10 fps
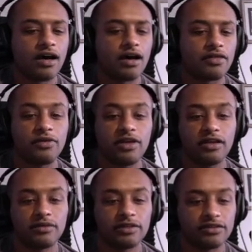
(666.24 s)
Three
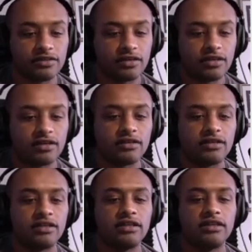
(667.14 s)
elements are
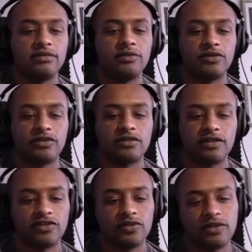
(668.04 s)
the musical
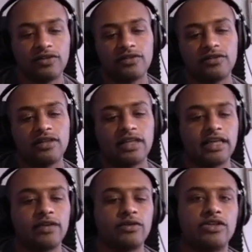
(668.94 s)
instruments, the
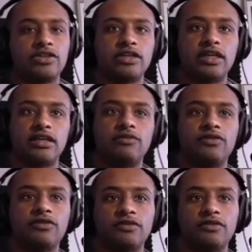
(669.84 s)
language, and the musical